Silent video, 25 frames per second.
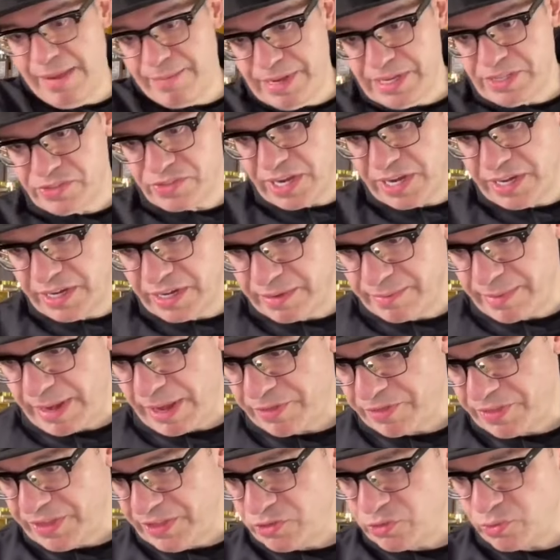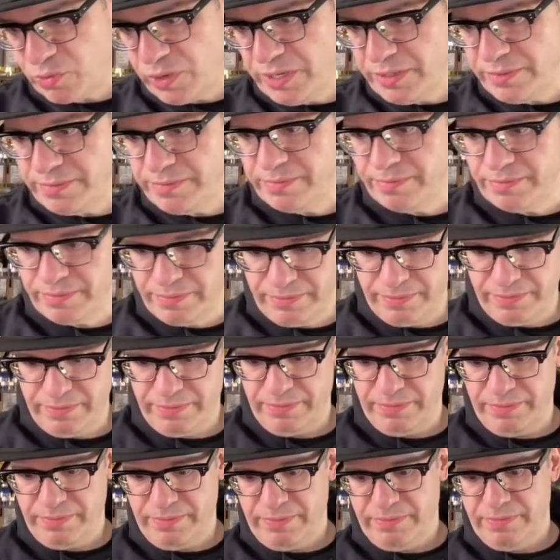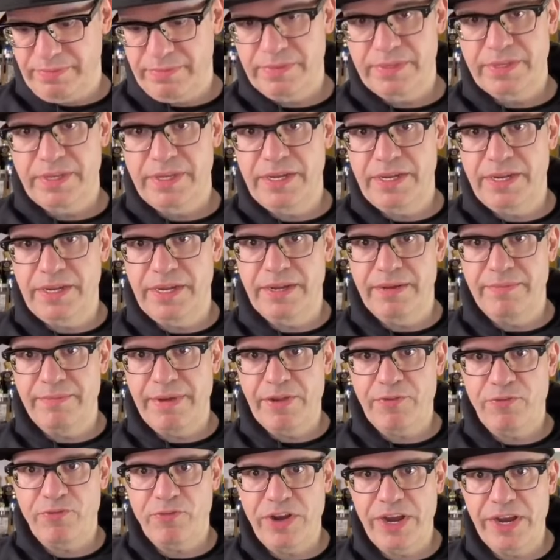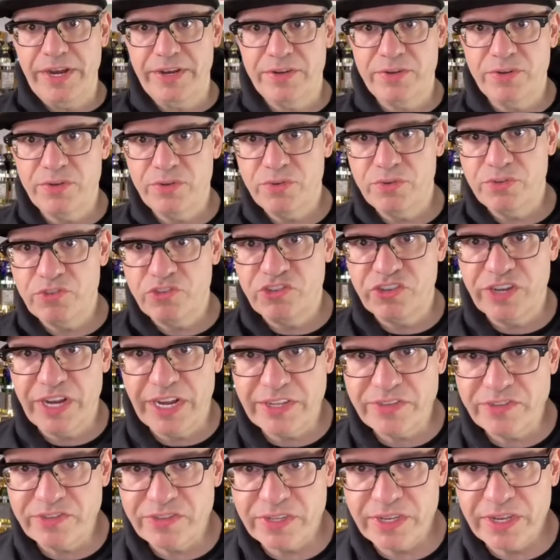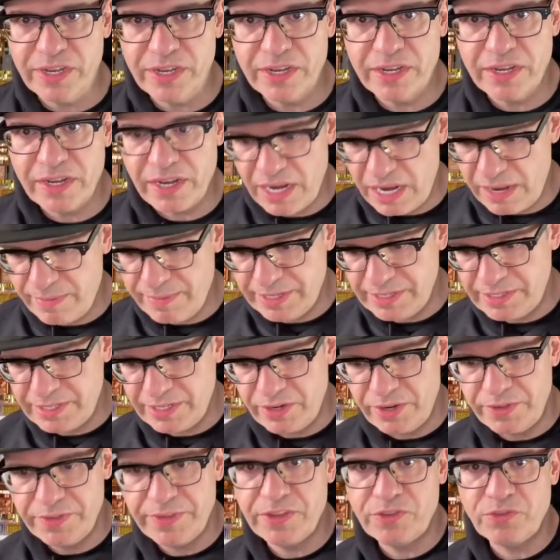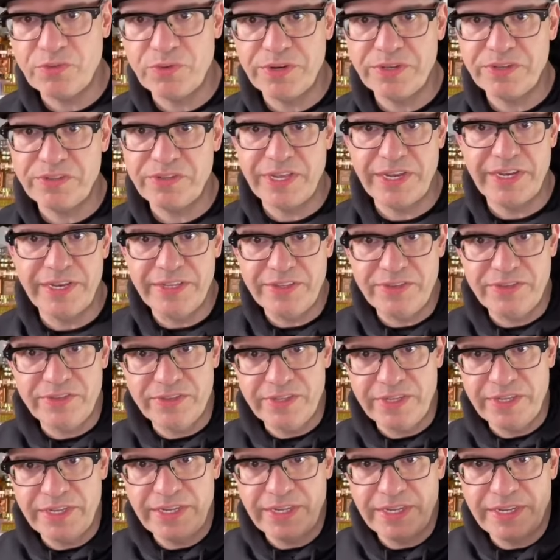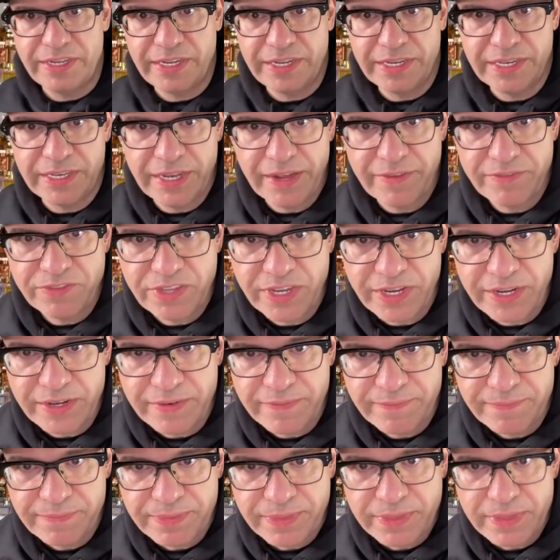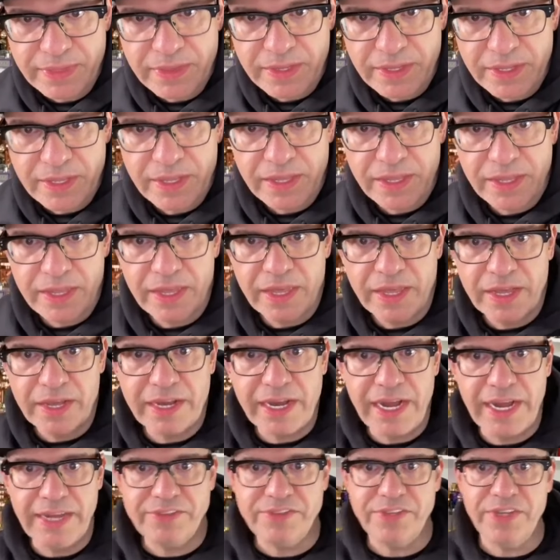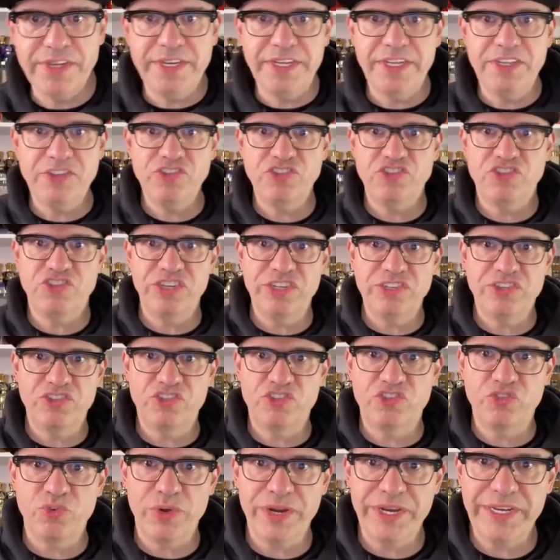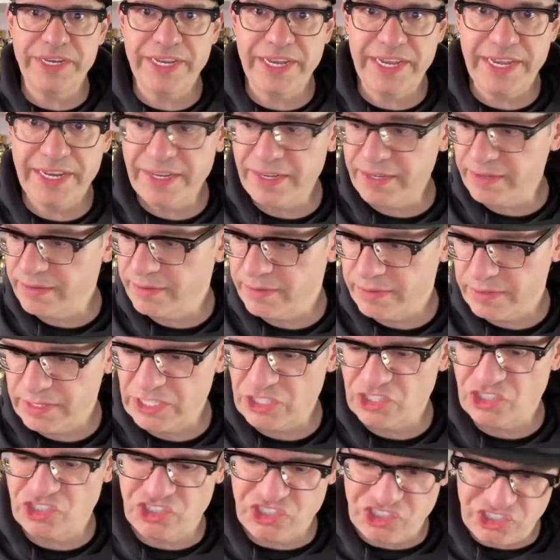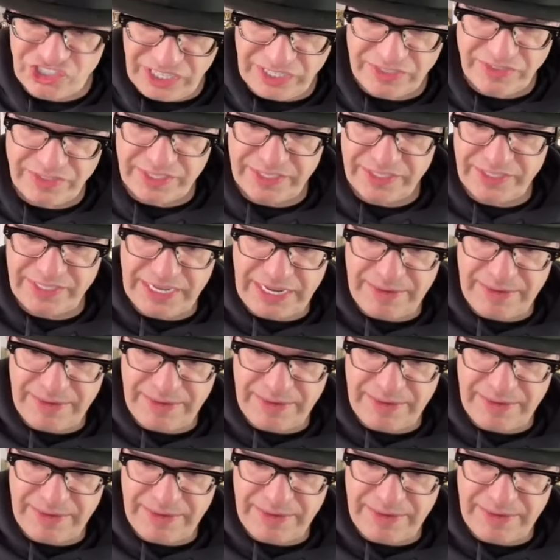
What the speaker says: I am excited about this one. My friend who just commented on this one said he loves it. Casaniche just joined in, just